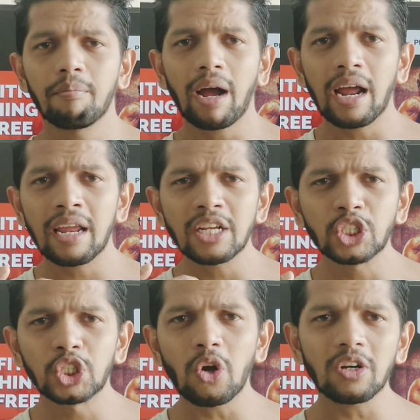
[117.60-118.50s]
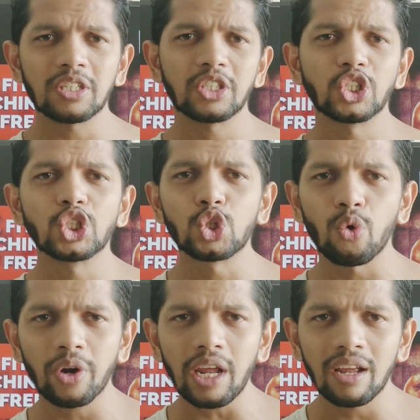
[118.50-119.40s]
my short
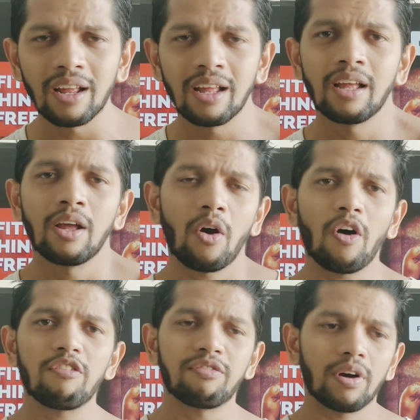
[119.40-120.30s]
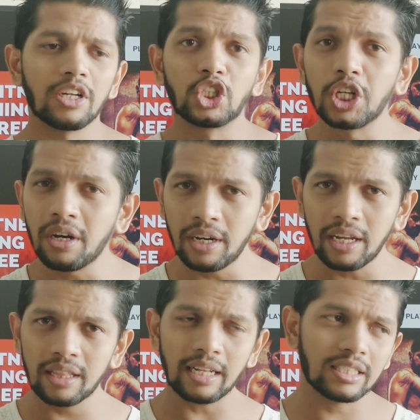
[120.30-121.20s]
story of a
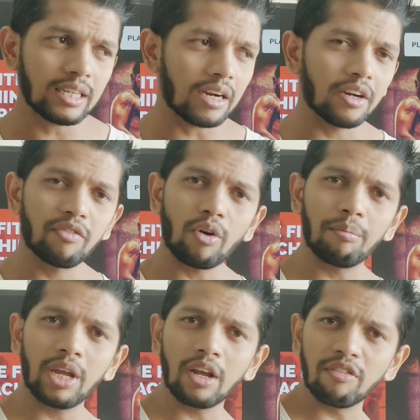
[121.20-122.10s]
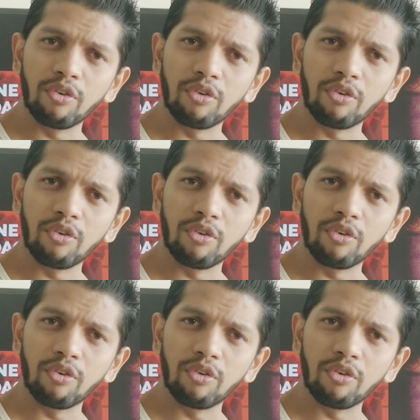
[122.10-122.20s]
journey that started from being a